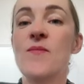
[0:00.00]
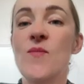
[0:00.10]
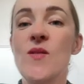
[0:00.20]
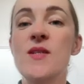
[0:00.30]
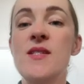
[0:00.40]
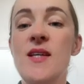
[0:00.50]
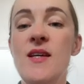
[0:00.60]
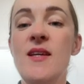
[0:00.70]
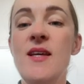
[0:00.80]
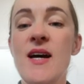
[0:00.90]
we'll
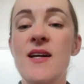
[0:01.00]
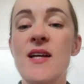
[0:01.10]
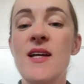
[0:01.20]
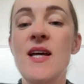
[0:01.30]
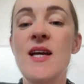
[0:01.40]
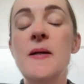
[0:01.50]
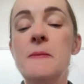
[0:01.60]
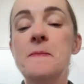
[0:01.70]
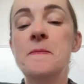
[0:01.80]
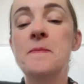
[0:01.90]
see. Yeah.
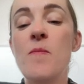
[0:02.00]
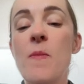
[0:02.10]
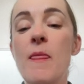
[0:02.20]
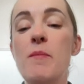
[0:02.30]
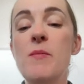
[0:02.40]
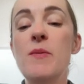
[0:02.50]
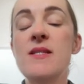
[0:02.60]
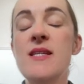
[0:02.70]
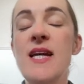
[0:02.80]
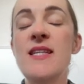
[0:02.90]
Then
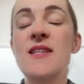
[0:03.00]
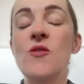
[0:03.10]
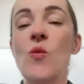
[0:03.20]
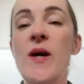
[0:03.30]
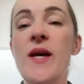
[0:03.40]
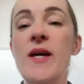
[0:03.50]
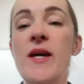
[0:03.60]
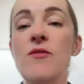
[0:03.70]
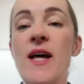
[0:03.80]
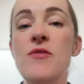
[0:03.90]
people say that the way of
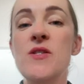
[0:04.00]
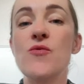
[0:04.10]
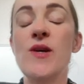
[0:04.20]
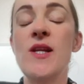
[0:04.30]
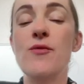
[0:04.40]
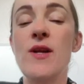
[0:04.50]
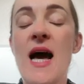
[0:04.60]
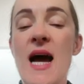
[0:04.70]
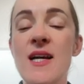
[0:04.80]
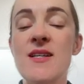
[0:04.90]
life is really
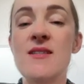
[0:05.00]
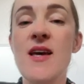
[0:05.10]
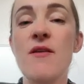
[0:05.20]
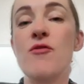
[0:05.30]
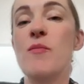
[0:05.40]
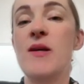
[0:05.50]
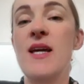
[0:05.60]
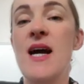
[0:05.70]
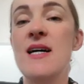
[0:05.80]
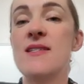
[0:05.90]
relaxed.
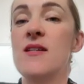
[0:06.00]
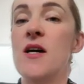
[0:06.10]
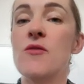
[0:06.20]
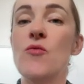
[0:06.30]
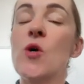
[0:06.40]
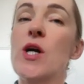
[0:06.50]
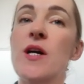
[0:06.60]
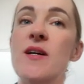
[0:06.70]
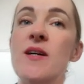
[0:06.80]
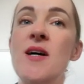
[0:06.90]
Everybody has a lot of
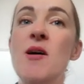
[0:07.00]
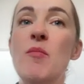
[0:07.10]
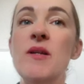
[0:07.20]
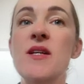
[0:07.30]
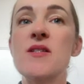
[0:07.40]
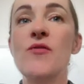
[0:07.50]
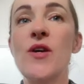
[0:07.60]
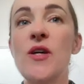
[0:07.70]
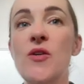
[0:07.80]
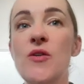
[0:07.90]
work, but there's a
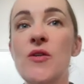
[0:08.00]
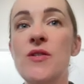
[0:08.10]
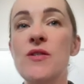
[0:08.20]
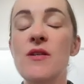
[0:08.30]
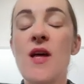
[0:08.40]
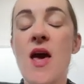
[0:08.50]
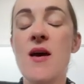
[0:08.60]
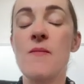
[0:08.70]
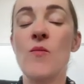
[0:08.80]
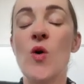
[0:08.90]
very good
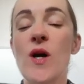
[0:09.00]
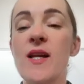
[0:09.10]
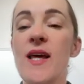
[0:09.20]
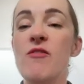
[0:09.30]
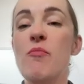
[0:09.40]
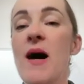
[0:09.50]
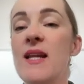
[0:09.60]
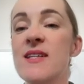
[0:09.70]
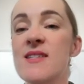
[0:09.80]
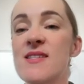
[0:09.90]
work-life
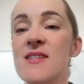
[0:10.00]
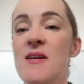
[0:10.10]
balance.